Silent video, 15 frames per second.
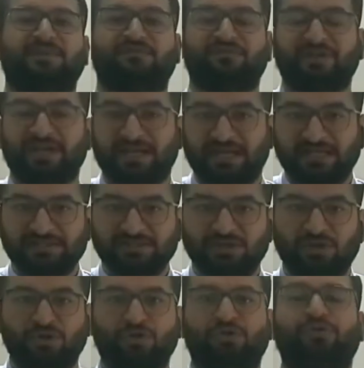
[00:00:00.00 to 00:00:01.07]
whereas
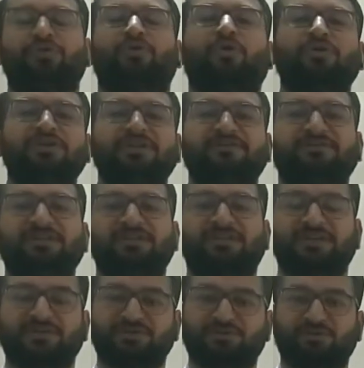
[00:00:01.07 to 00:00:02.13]
non-living
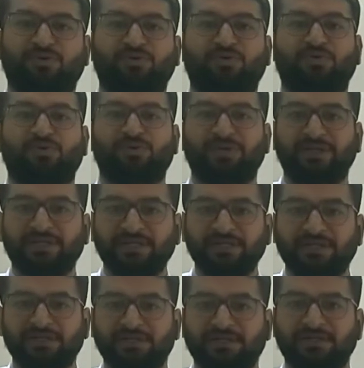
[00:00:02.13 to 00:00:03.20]
things grow
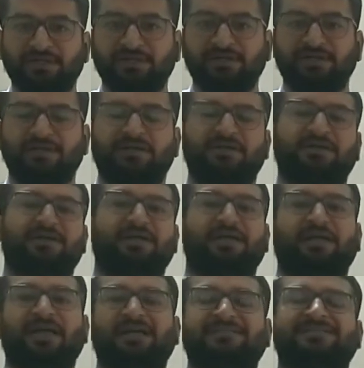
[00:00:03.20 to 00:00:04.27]
only
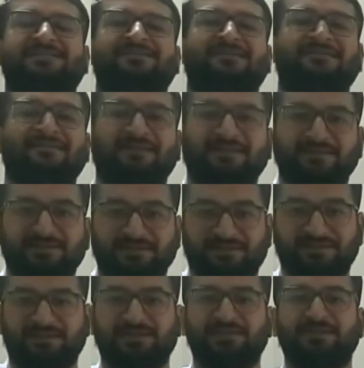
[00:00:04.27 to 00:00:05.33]
externally.
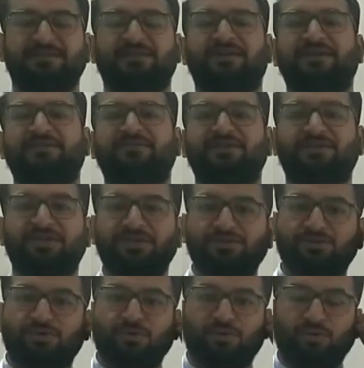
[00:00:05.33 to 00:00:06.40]
The living
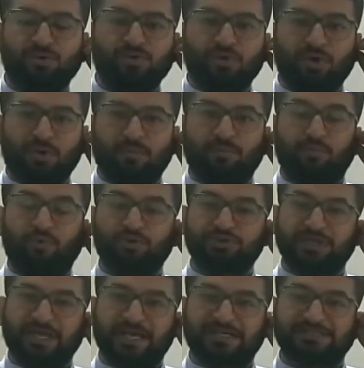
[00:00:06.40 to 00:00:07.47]
things grow
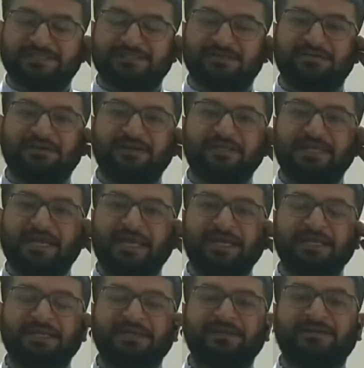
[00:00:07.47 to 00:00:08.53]
both externally
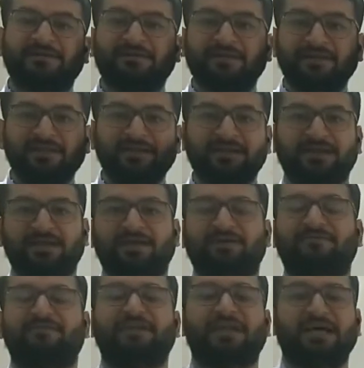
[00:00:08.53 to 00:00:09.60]
and internally,
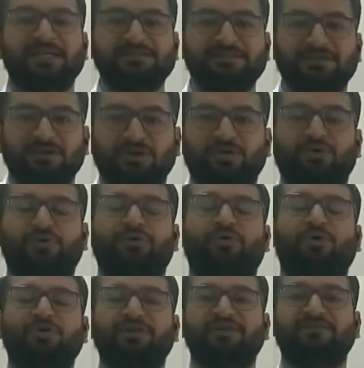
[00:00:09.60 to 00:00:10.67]
whereas
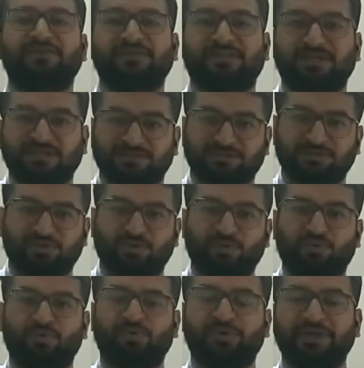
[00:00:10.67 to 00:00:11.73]
non-living things
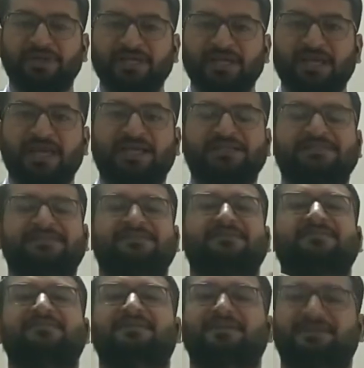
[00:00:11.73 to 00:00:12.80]
grow only
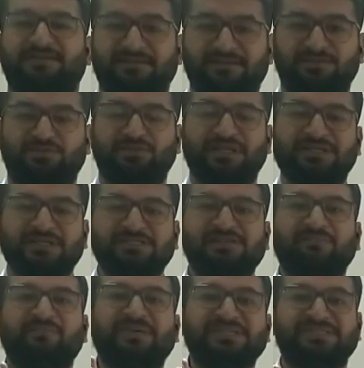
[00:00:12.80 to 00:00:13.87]
externally. So that is
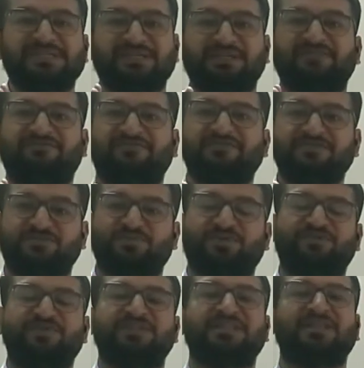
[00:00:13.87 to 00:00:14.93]
the basic difference
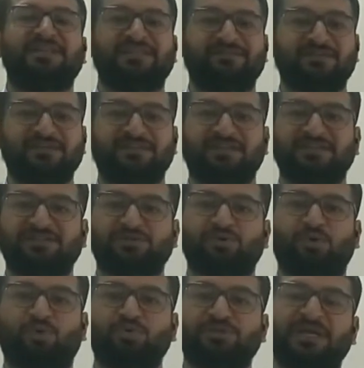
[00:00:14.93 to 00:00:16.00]
between the living things
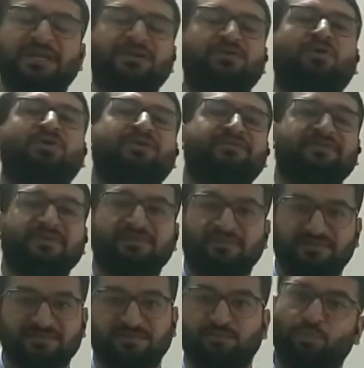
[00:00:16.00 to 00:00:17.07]
growth and non-living
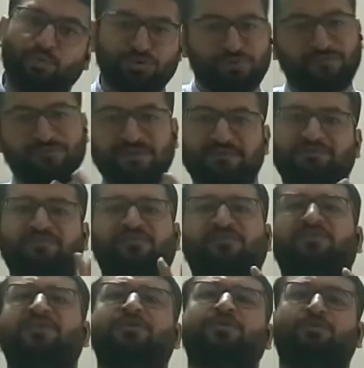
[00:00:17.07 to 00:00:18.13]
things. Both of them
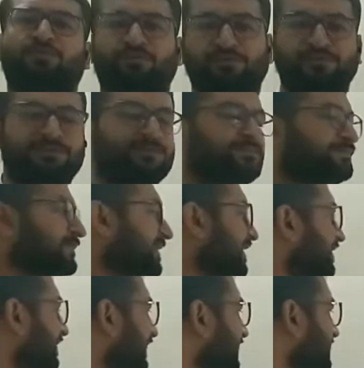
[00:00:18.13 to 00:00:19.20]
will grow.
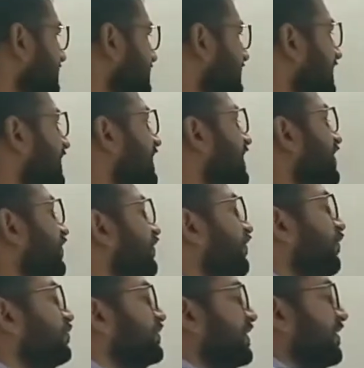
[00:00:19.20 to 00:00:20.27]
Next,
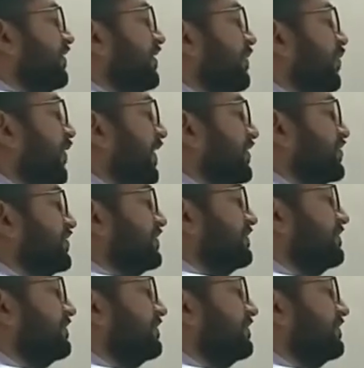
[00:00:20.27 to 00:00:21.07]
fourth, reproduction.